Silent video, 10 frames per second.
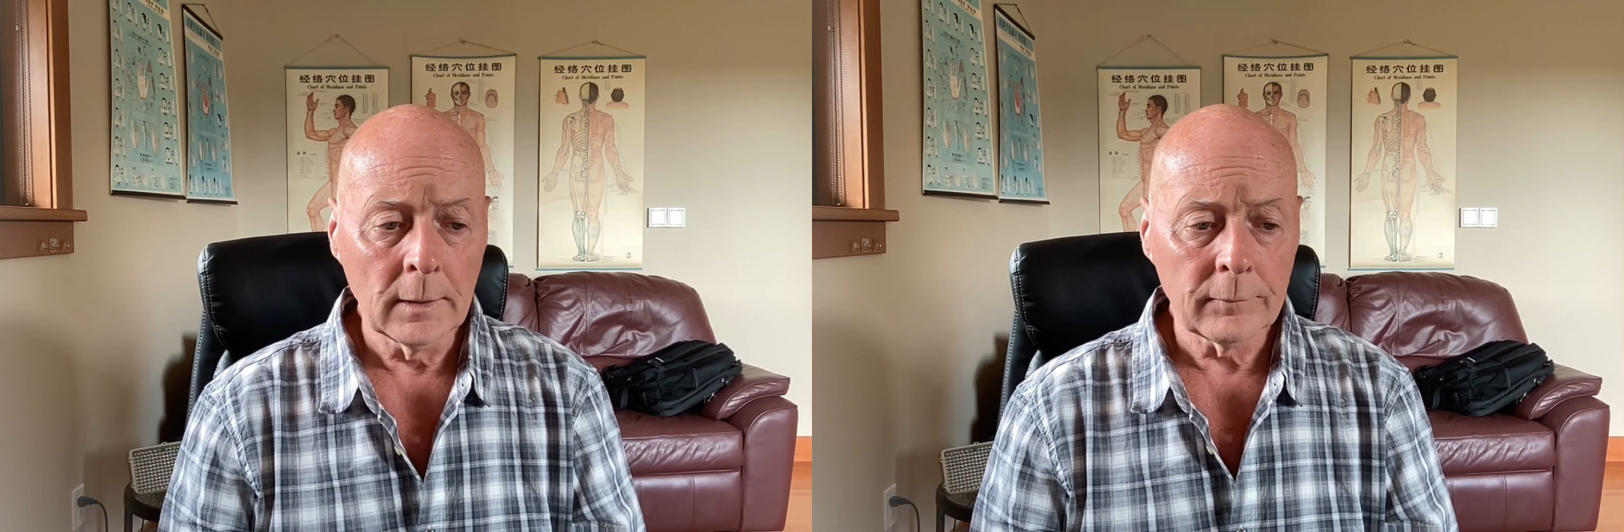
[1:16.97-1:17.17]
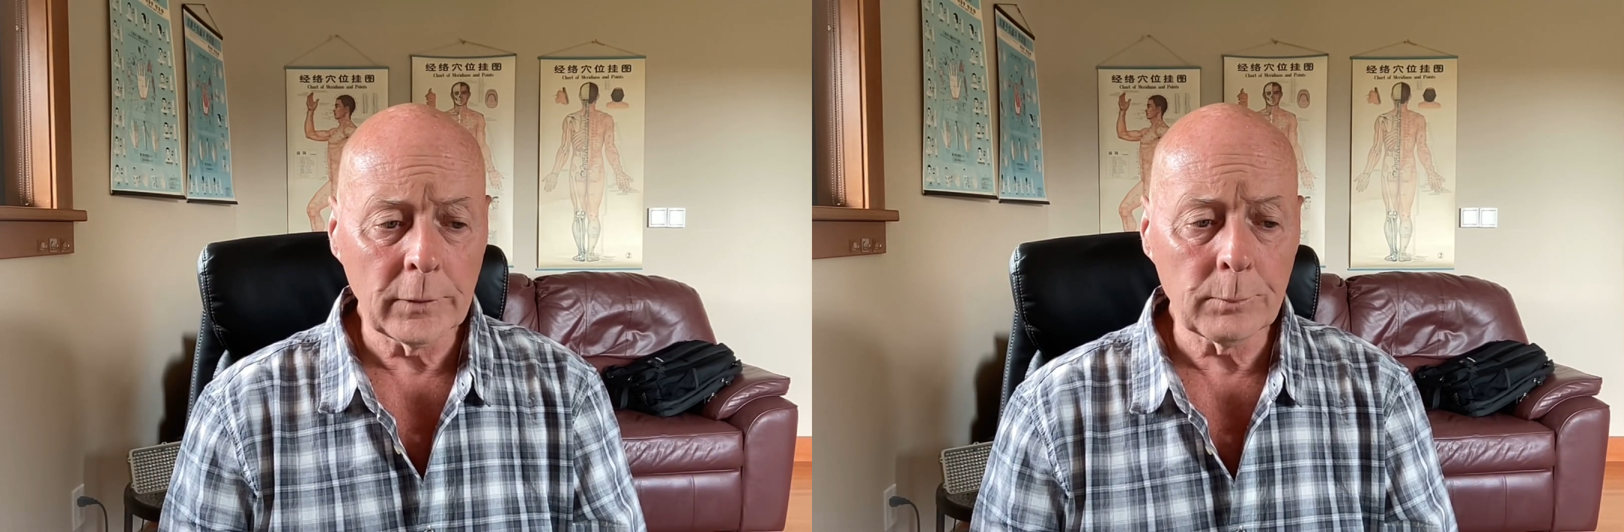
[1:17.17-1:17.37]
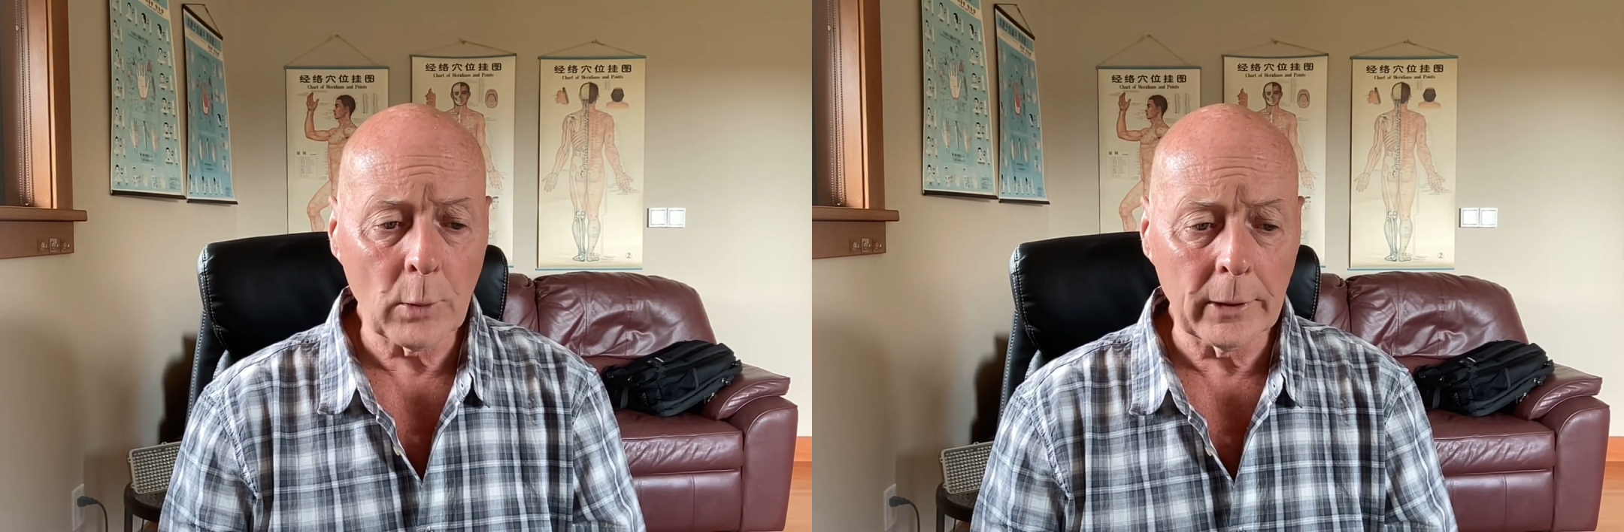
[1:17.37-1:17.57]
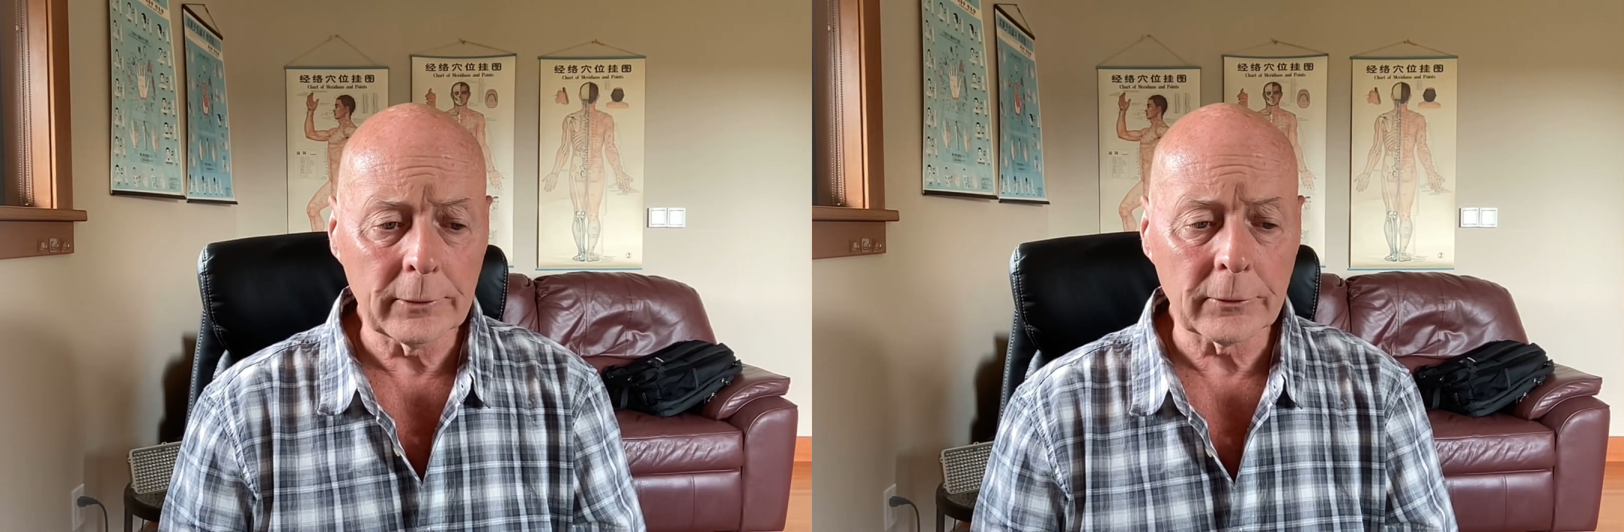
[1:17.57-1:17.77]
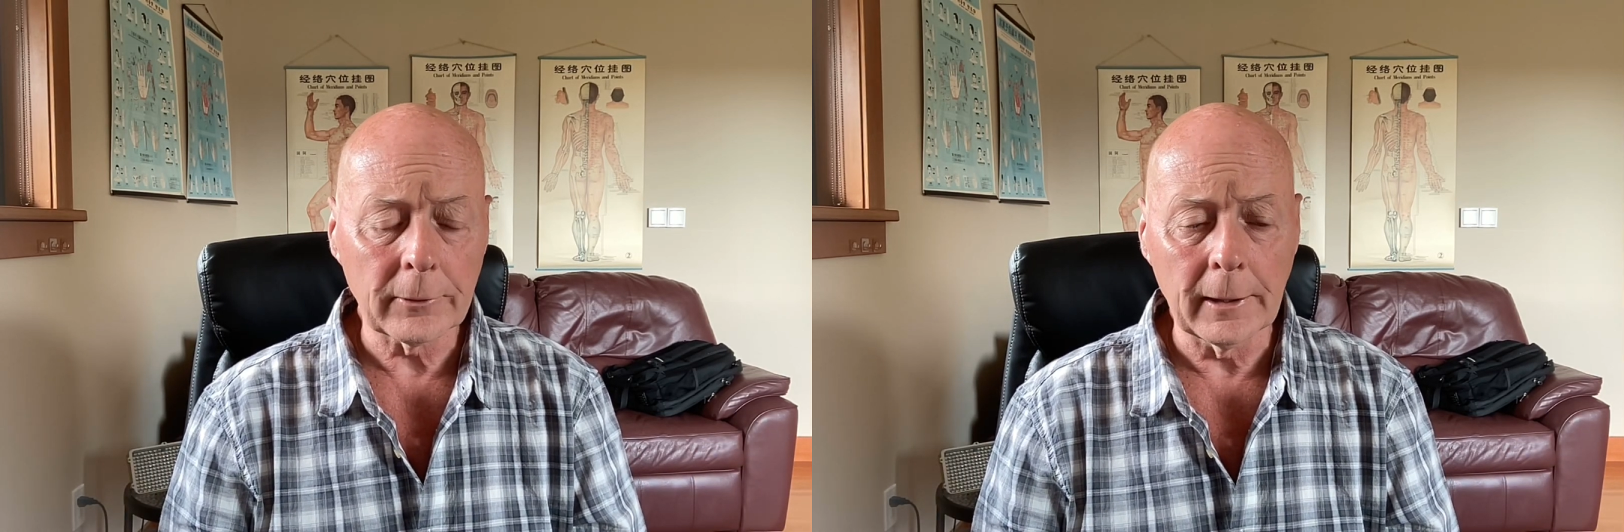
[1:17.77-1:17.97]
few
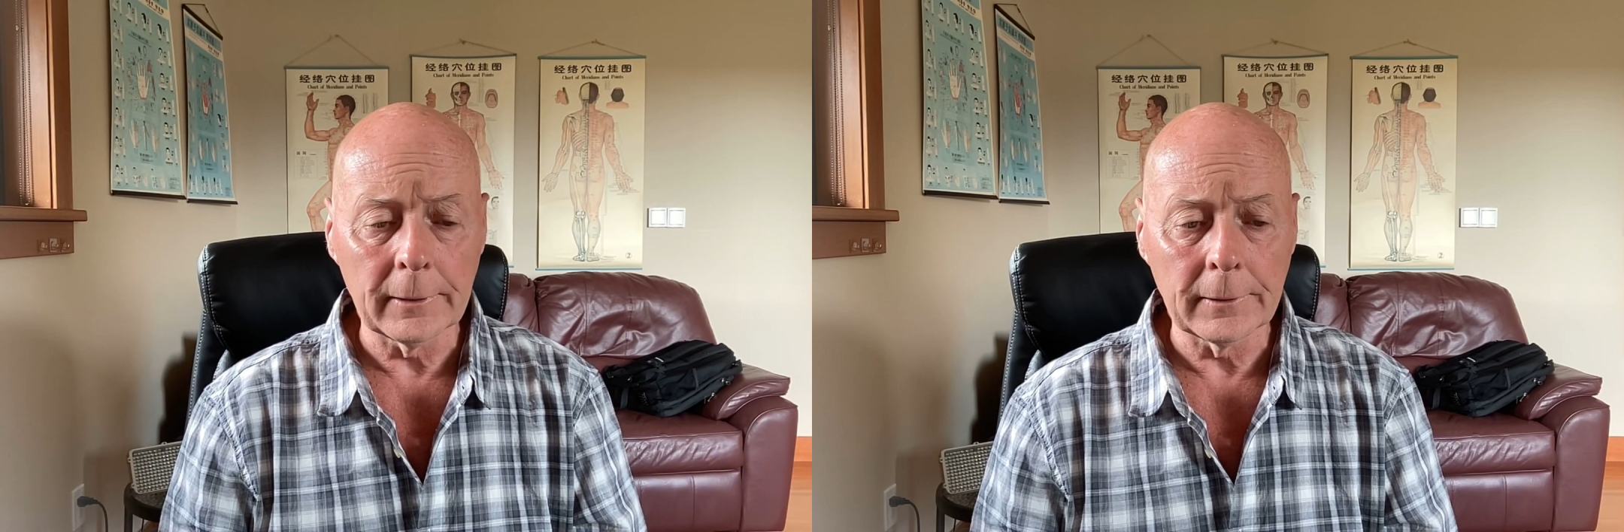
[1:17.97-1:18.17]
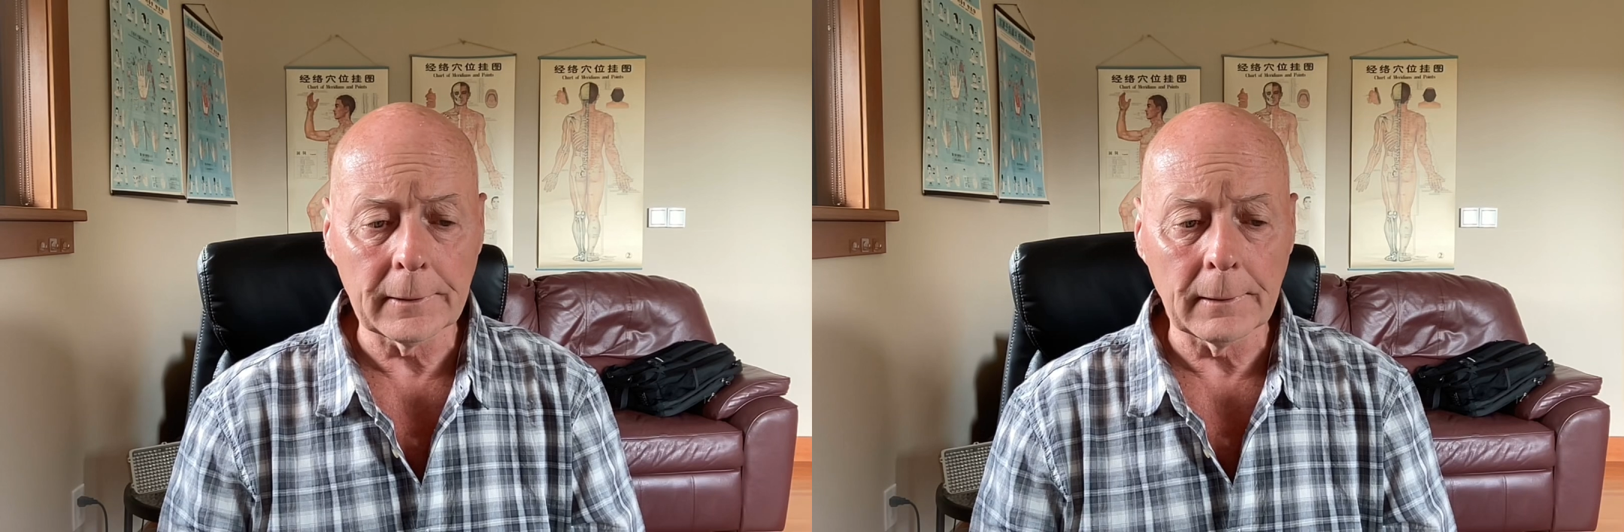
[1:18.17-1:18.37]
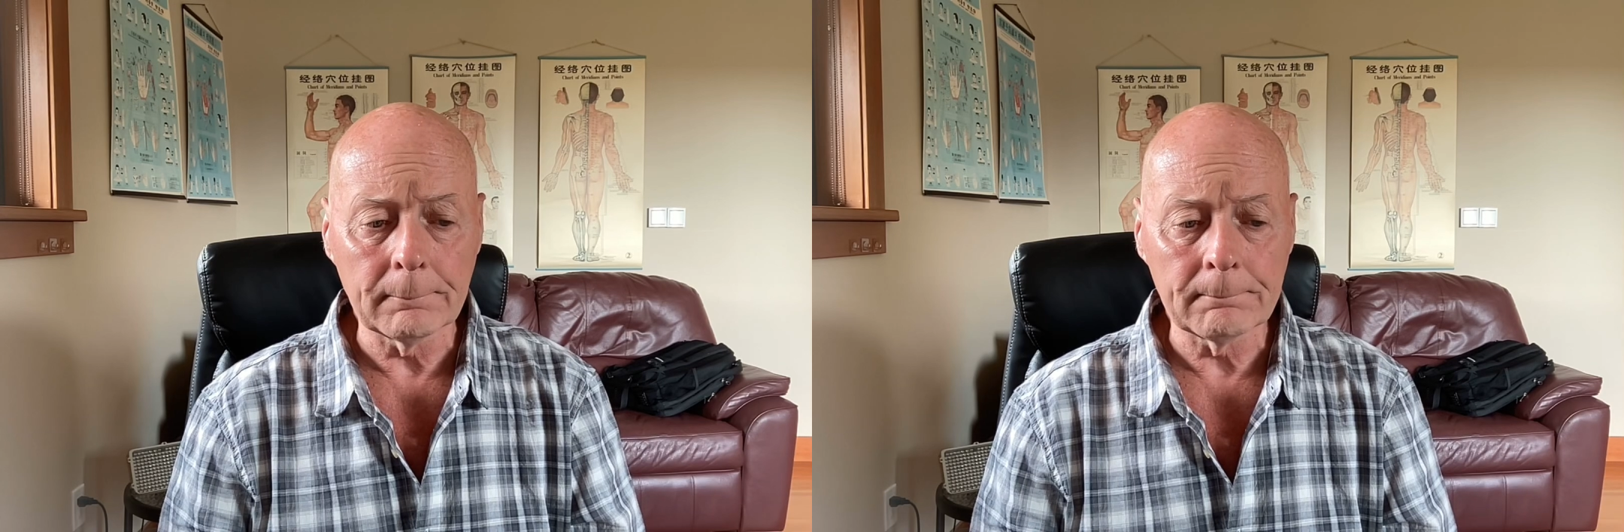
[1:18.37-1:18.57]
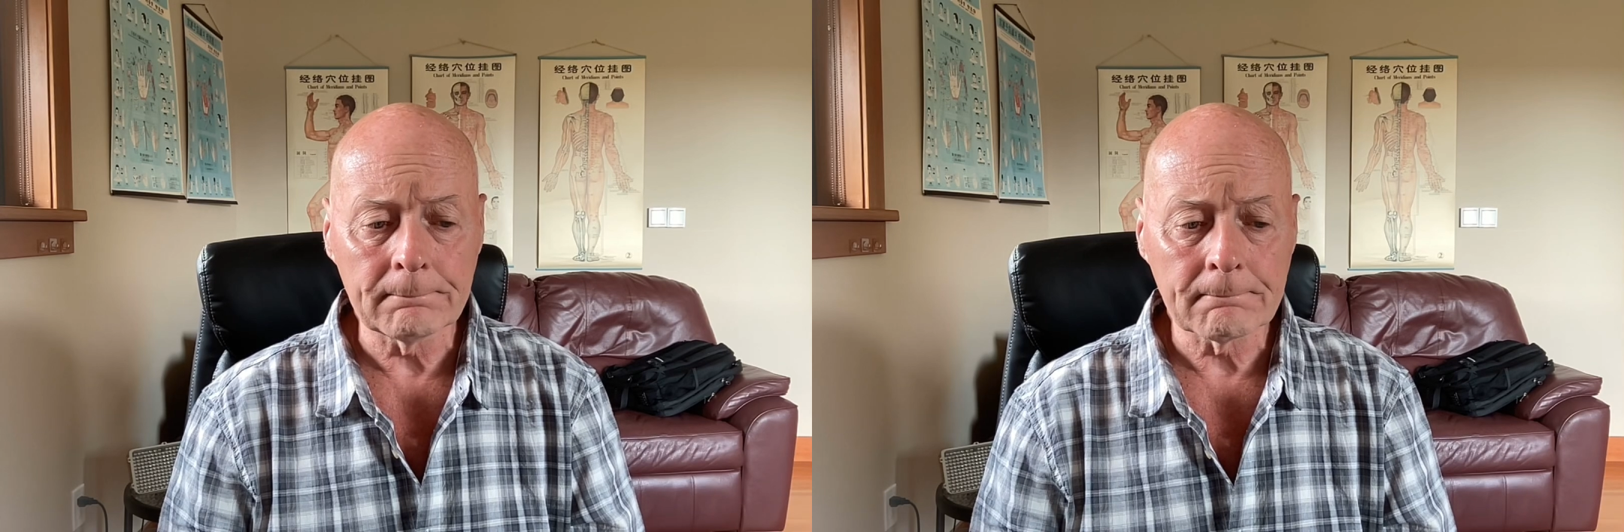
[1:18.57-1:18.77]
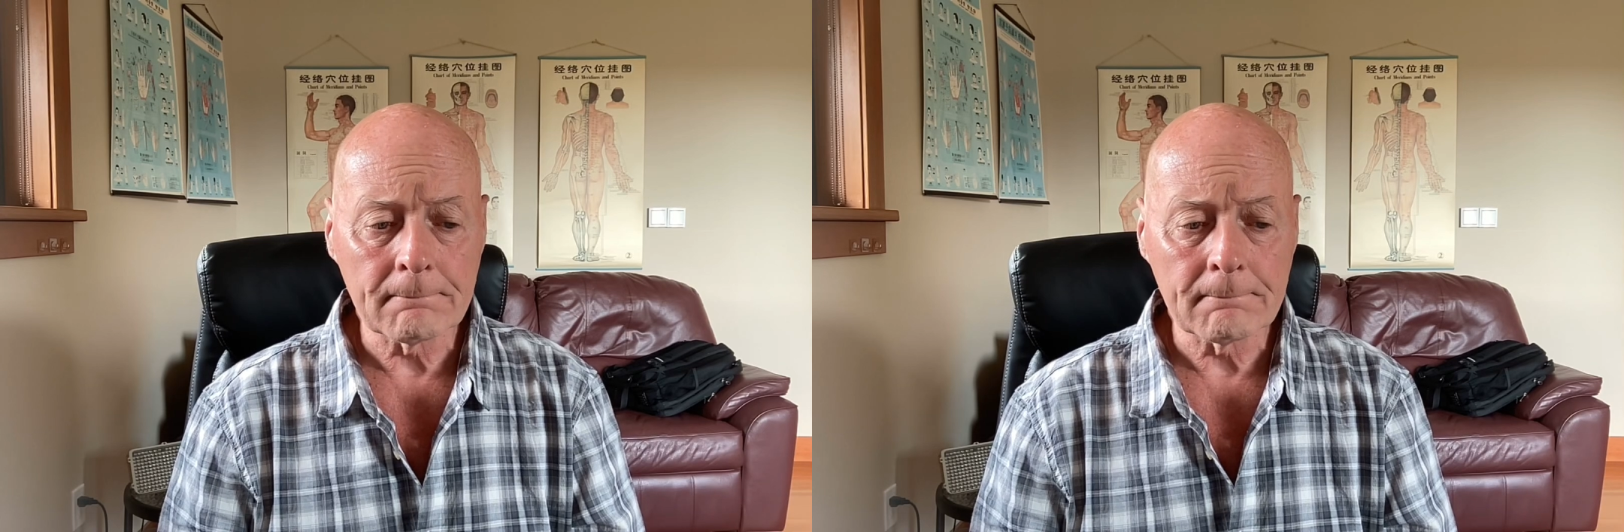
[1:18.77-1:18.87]
points, and